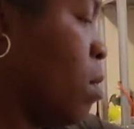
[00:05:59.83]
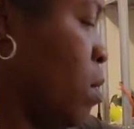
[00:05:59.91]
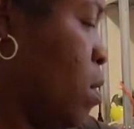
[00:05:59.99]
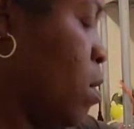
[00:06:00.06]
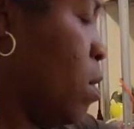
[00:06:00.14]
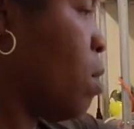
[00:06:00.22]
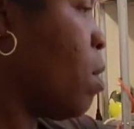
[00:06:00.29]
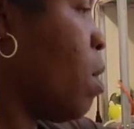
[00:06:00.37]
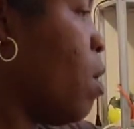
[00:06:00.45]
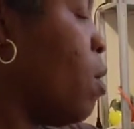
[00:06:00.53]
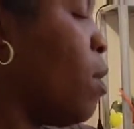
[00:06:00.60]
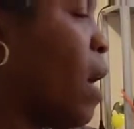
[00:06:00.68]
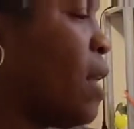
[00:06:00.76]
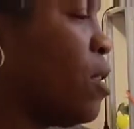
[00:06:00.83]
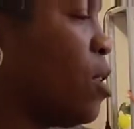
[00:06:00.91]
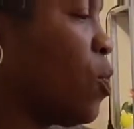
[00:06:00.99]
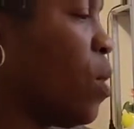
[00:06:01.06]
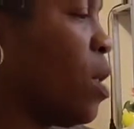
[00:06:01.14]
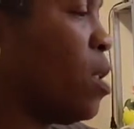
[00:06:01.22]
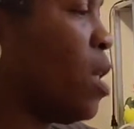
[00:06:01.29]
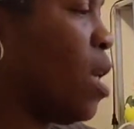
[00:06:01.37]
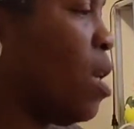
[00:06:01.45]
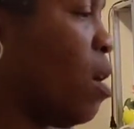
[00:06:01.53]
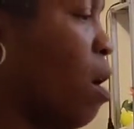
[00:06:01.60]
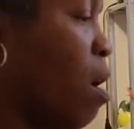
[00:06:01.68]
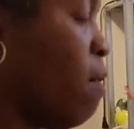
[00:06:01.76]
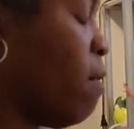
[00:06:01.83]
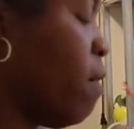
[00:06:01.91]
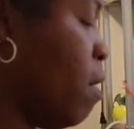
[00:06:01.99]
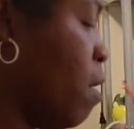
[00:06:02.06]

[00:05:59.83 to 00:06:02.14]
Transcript: So I just want to take it off.